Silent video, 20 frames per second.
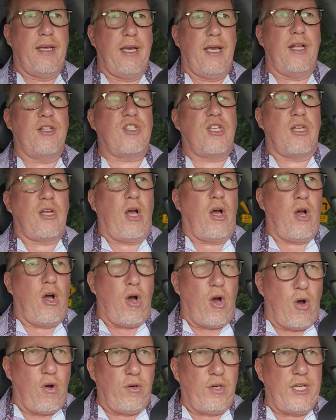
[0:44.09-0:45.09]
It's
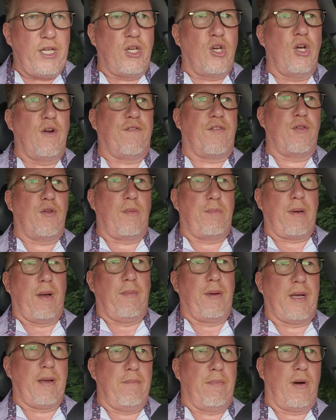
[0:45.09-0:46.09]
only good for the
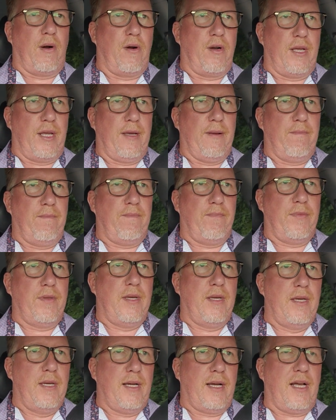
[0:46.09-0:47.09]
Republican Party
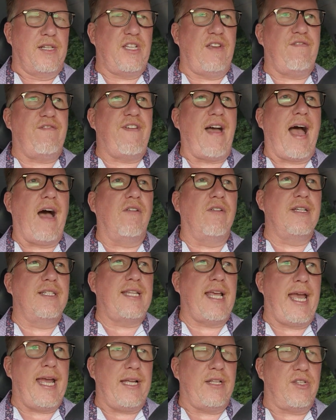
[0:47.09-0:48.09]
because he
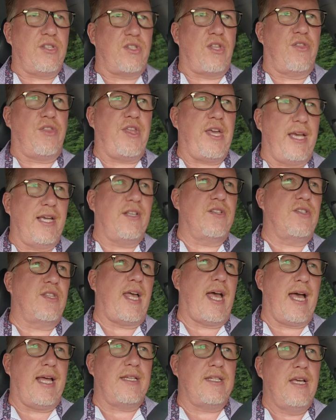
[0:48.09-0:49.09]
validates the things
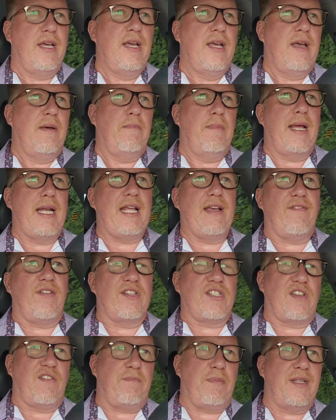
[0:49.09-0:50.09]
that many of
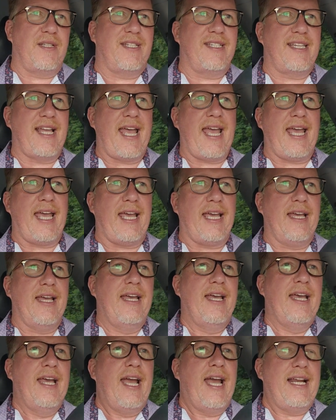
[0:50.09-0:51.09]
us have been saying,
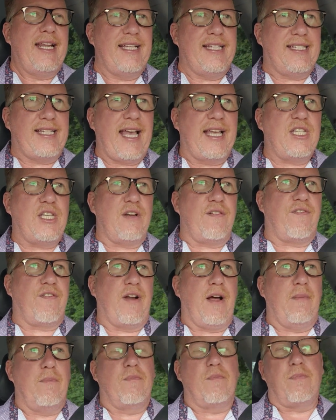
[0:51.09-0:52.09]
and he says it
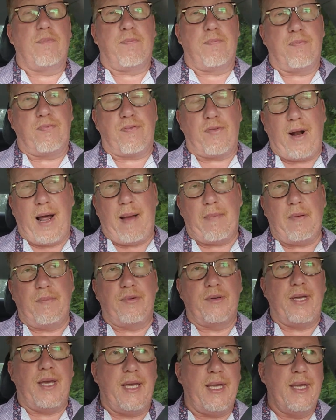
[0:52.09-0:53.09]
from
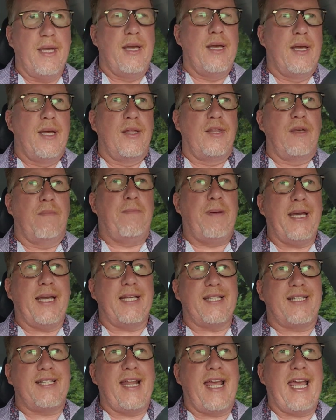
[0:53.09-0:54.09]
probably the
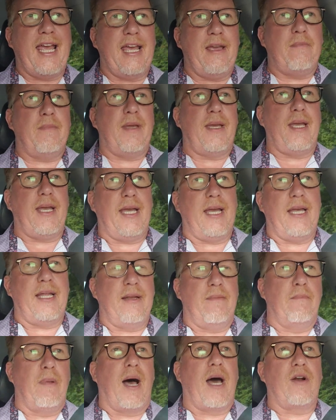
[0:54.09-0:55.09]
biggest name
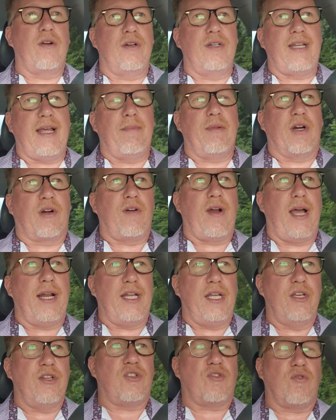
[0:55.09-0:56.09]
in modern
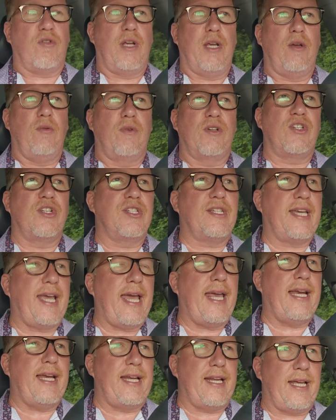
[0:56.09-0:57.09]
Democrat history, which is
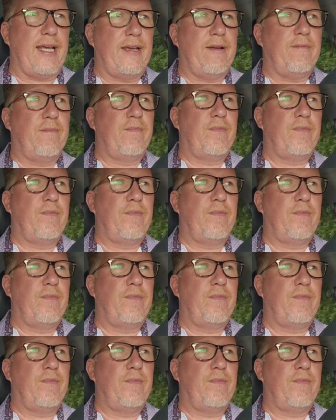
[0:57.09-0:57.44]
Kennedy.